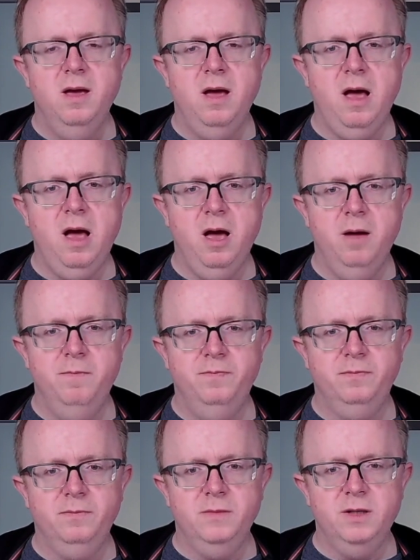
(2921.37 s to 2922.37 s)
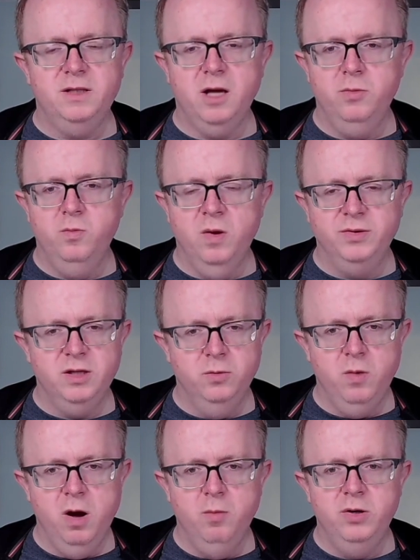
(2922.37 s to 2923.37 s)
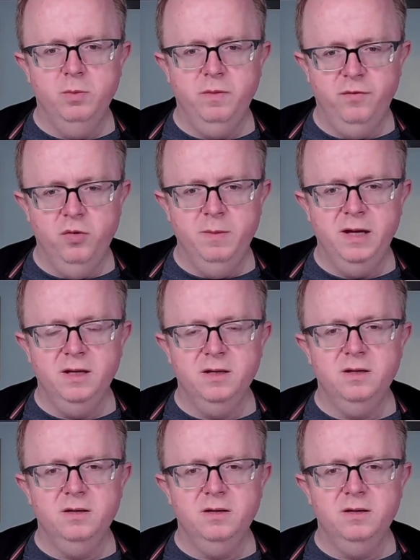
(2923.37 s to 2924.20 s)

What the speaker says: So once in a while when you're performing,